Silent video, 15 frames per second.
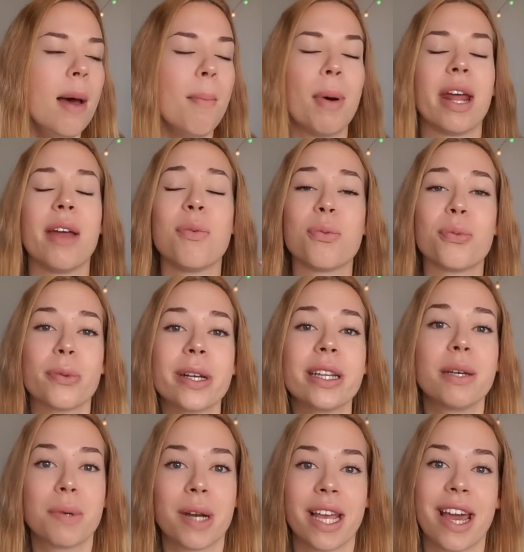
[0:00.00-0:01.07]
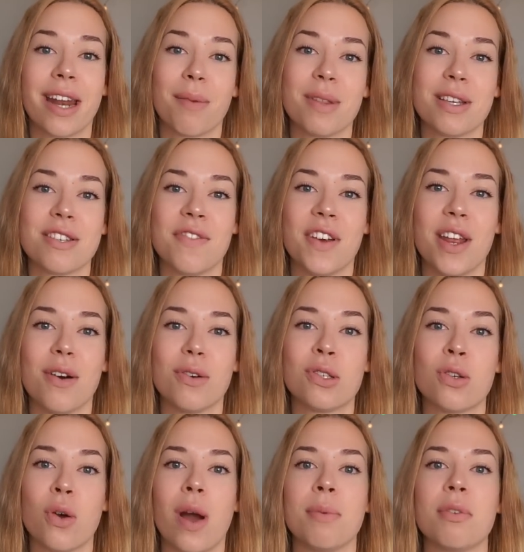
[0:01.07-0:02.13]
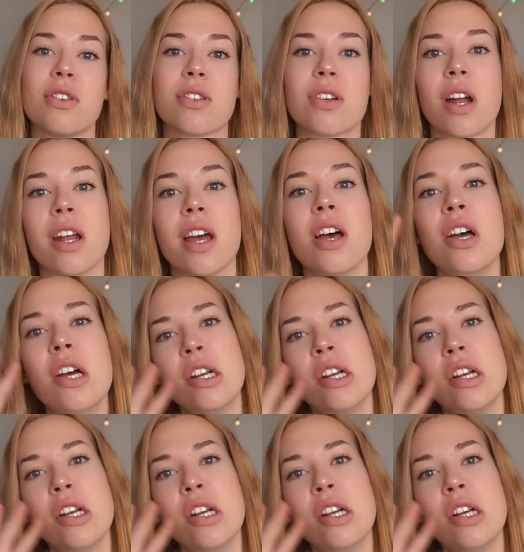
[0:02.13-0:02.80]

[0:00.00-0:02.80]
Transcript: but I really want to get up this video, so I'm just gonna